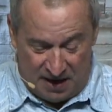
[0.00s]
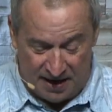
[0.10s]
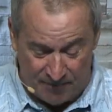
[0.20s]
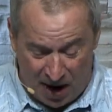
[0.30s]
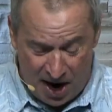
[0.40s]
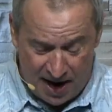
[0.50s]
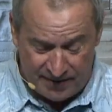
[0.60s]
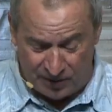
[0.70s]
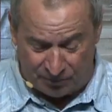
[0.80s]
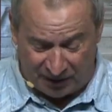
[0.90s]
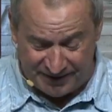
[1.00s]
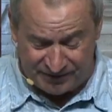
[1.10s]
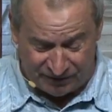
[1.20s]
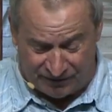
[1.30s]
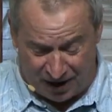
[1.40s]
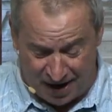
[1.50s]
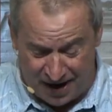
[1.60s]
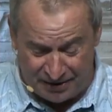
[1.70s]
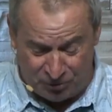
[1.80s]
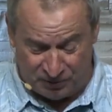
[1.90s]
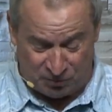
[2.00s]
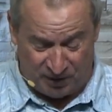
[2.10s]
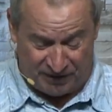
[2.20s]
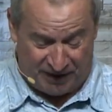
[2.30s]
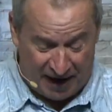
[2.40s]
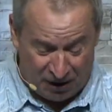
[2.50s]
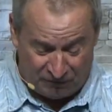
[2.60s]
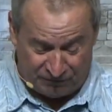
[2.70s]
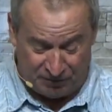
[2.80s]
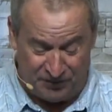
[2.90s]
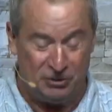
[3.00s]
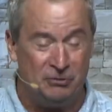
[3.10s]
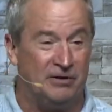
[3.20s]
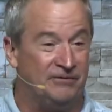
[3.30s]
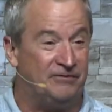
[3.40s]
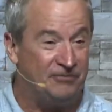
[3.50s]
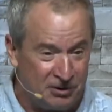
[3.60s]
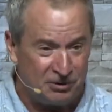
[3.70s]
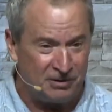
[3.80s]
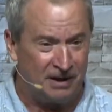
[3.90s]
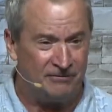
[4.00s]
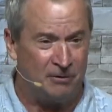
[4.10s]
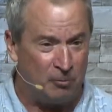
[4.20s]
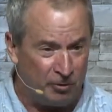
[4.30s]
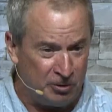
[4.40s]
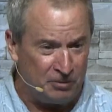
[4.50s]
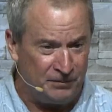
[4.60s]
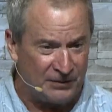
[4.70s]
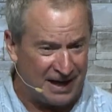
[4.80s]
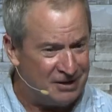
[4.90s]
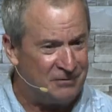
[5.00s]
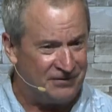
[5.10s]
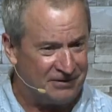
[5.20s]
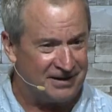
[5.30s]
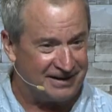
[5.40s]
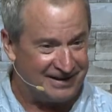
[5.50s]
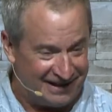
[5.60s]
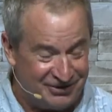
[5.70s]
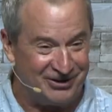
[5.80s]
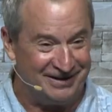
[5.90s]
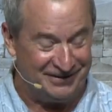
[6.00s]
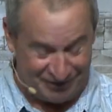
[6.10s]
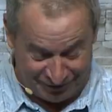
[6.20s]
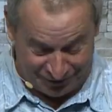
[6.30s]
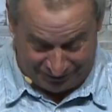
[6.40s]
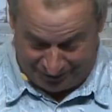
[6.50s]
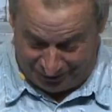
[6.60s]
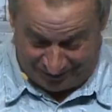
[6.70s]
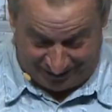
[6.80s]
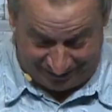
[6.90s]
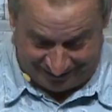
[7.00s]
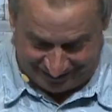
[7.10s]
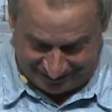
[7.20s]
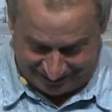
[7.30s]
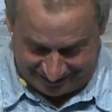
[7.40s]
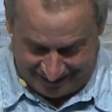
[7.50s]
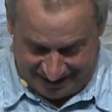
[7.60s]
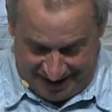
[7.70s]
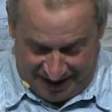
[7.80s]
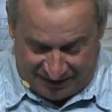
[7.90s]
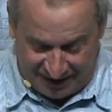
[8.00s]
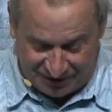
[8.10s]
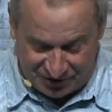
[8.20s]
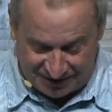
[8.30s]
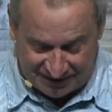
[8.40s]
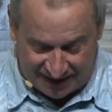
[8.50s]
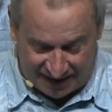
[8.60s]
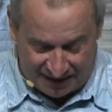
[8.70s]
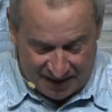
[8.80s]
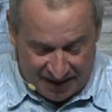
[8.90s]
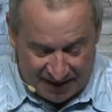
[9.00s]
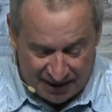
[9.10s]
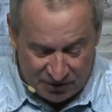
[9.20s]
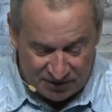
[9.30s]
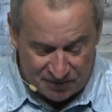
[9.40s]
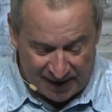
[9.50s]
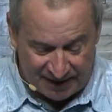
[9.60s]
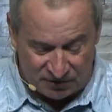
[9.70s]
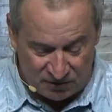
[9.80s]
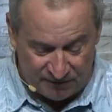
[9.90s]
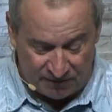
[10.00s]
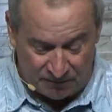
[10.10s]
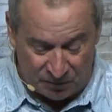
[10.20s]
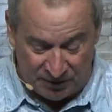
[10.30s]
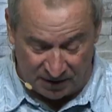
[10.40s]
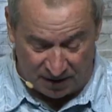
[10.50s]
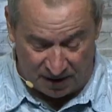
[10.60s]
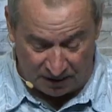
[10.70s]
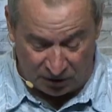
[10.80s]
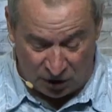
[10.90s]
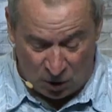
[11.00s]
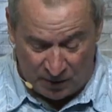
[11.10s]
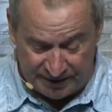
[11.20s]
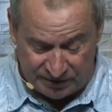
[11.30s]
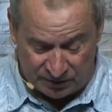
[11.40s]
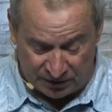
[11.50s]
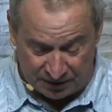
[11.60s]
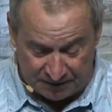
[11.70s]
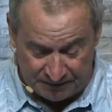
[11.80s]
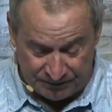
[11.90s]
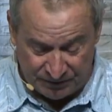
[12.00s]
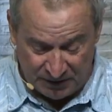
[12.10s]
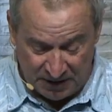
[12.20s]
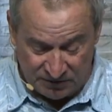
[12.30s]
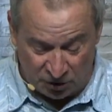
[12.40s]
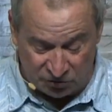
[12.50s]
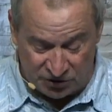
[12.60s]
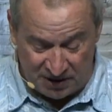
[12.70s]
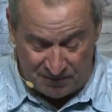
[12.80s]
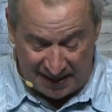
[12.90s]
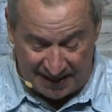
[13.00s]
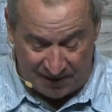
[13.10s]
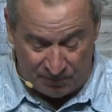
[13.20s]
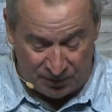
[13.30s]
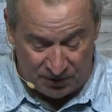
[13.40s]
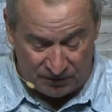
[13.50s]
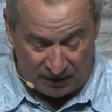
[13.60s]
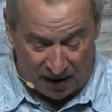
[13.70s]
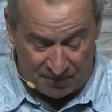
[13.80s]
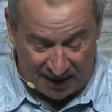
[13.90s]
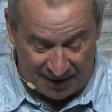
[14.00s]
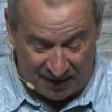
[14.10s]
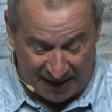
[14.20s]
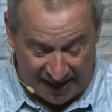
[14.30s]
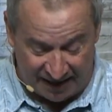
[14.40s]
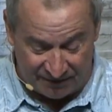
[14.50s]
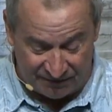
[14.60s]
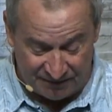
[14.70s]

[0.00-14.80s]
Am I in the place of God who has withheld from you the fruit of the womb? Can you feel the tension in the room? Oh my goodness. Then she said, Here is my servant Bilhah. Go into her, so she may give birth on my behalf,